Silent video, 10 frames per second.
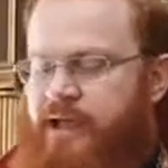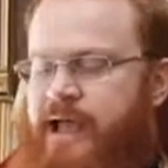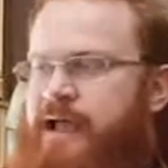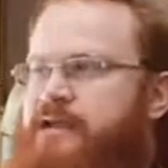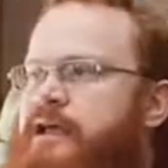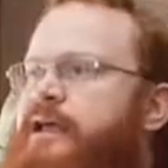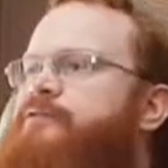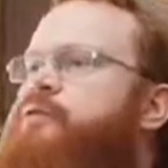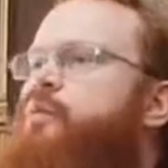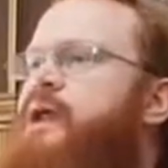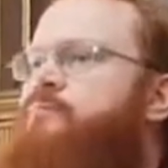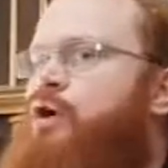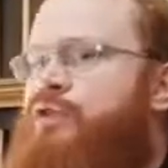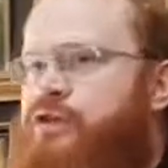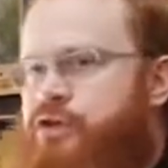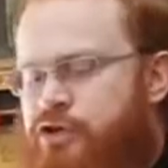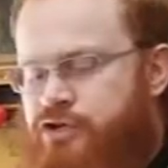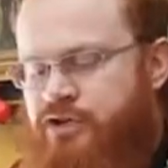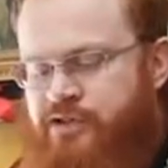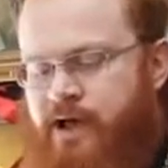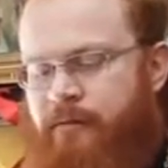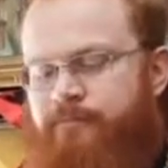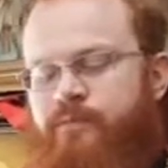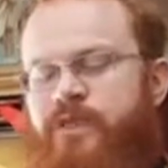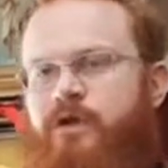And if and when persecutions come,